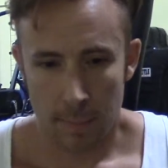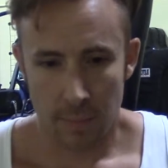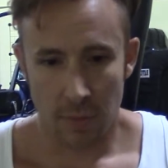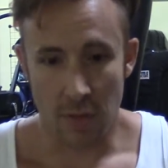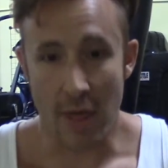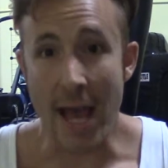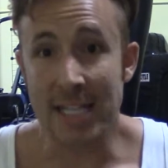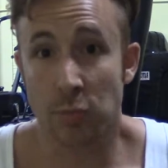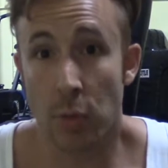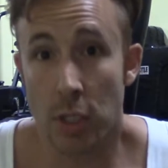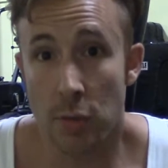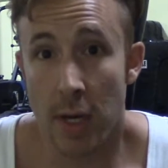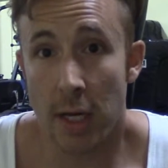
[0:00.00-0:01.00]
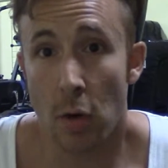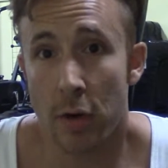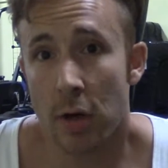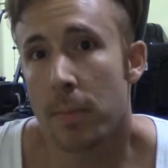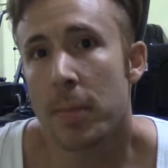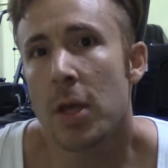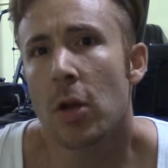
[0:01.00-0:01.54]
that's when you eat all
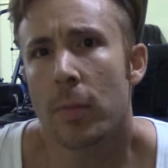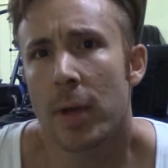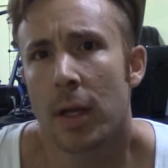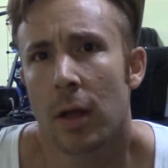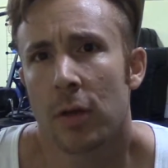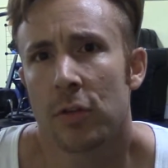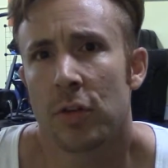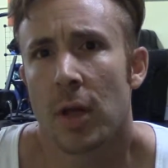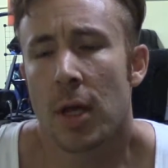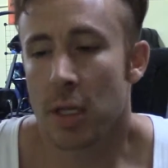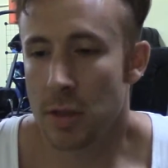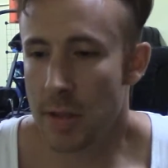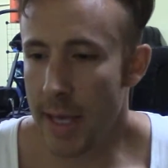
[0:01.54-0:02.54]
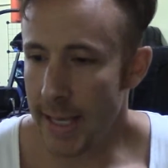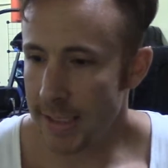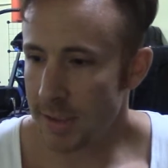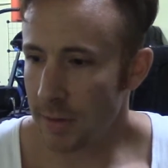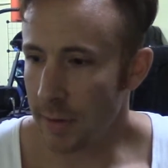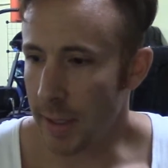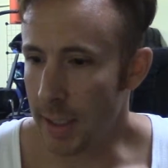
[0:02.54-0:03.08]
your meal, because the
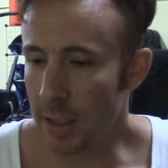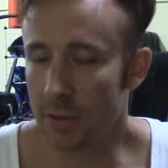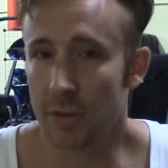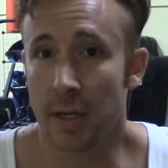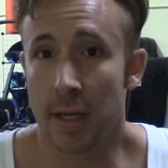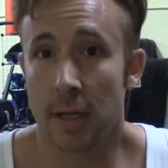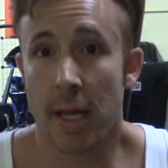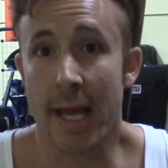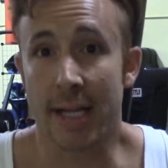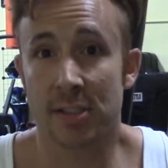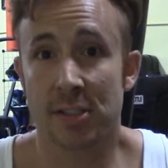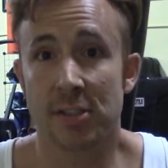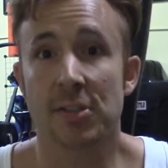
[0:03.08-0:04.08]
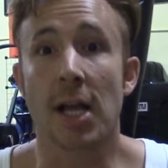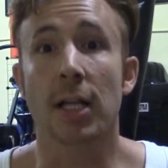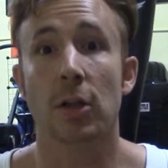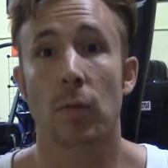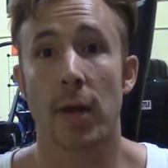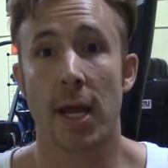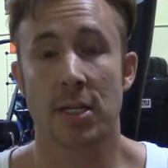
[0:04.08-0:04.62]
insulin is going to
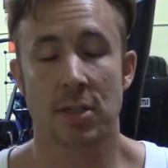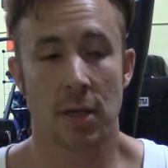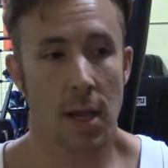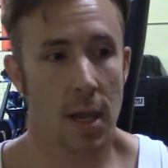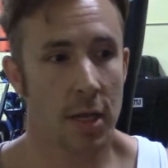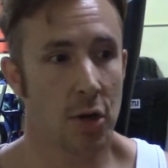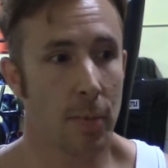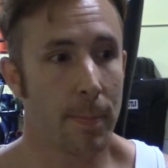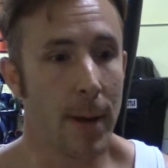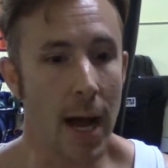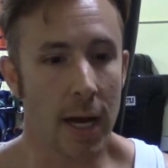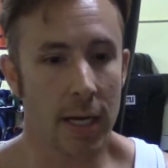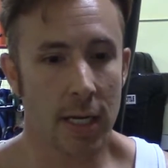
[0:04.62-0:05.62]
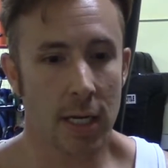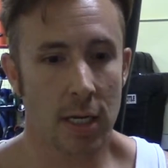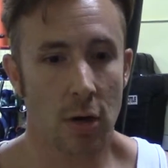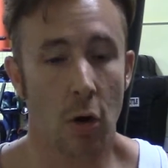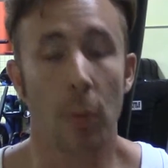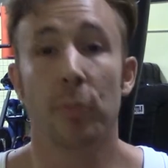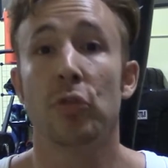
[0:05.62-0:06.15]
accelerate your
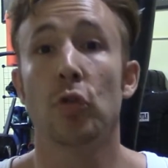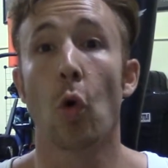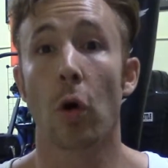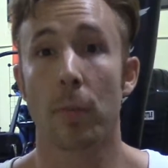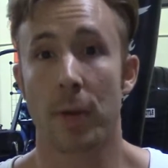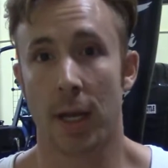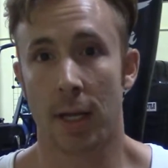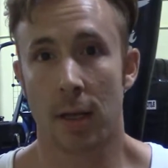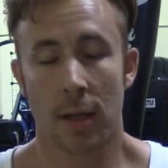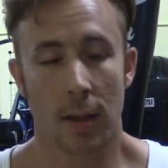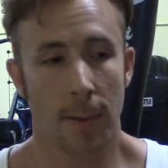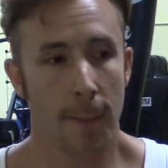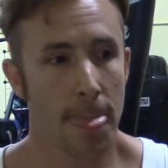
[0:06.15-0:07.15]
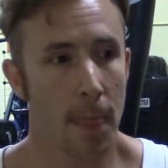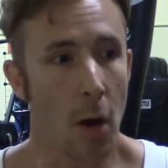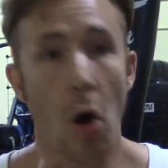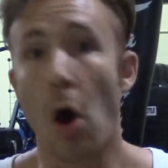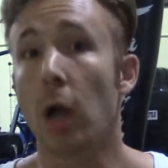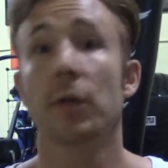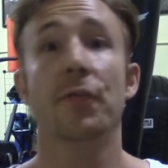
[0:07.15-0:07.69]
body absorbing
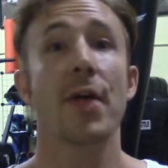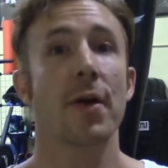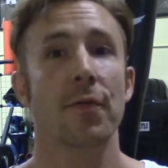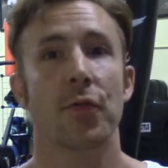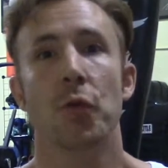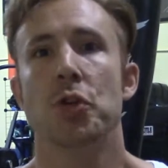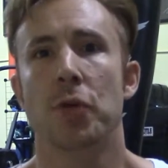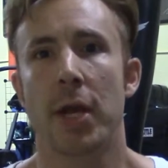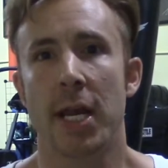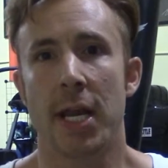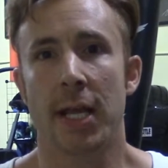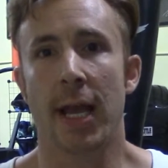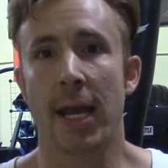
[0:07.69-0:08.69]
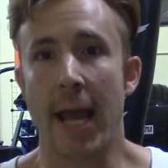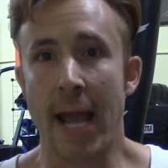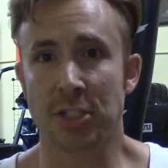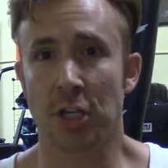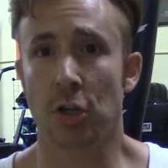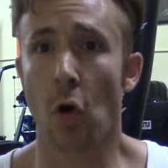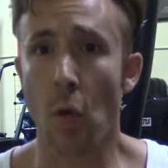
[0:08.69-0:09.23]
all of that food you're eating and
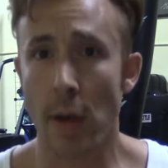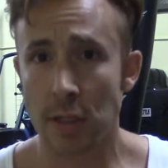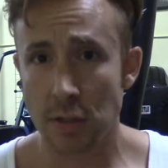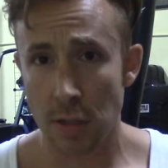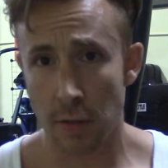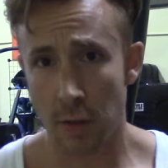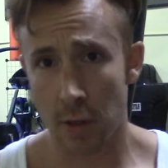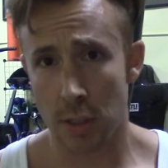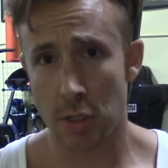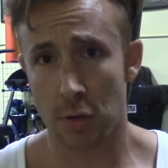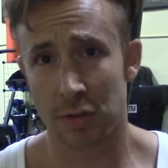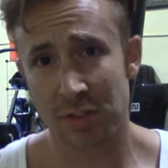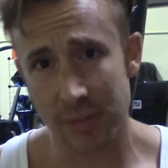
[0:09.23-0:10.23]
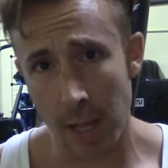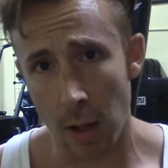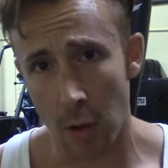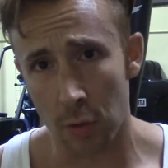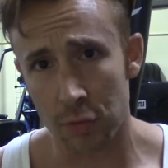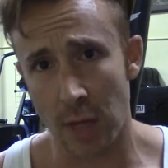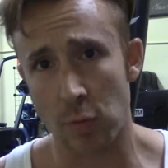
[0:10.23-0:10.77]
actually going to your
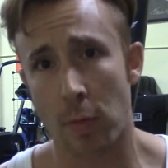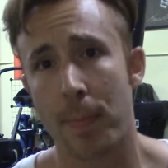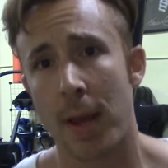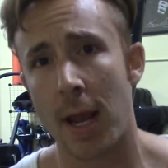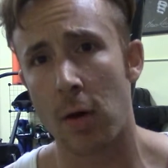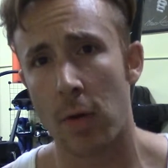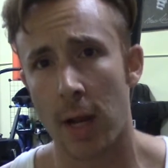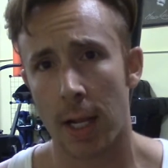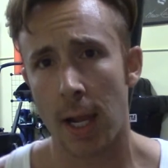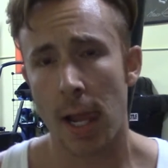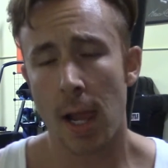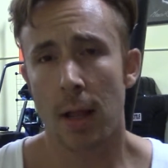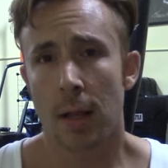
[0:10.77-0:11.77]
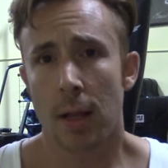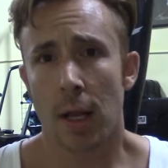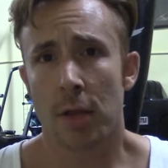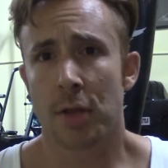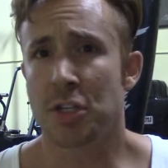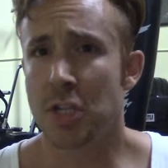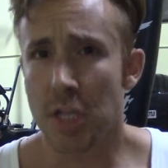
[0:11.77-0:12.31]
cells and repairing
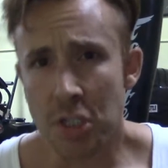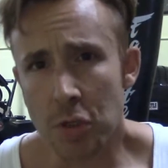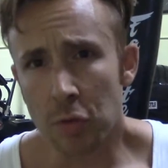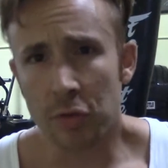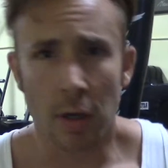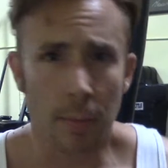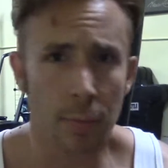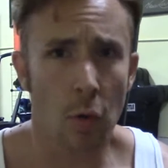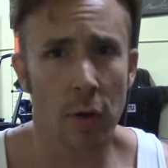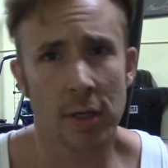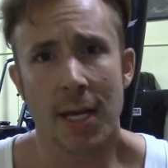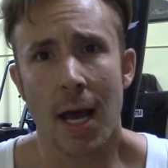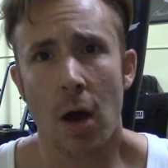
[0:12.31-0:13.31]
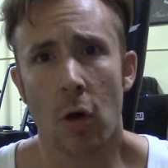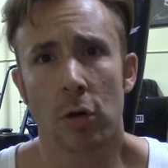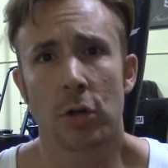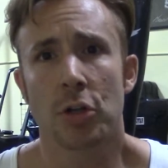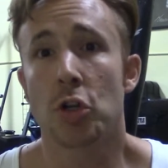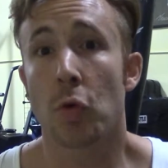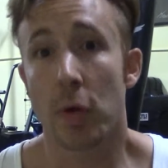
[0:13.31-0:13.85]
the tissues that are broken
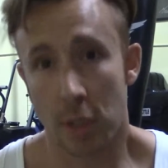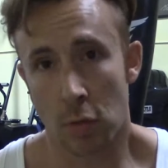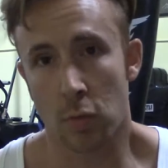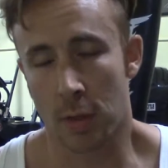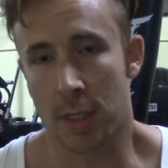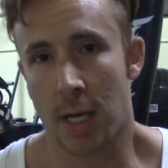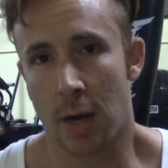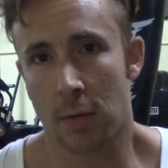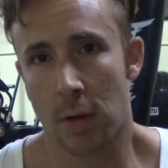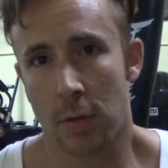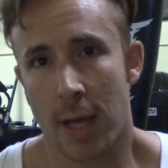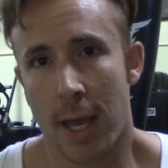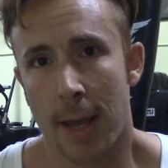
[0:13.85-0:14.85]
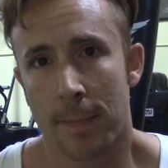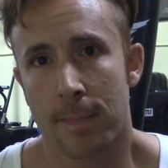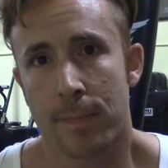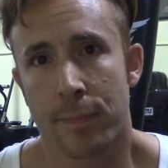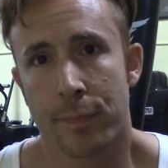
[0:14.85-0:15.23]
down during your workout, okay?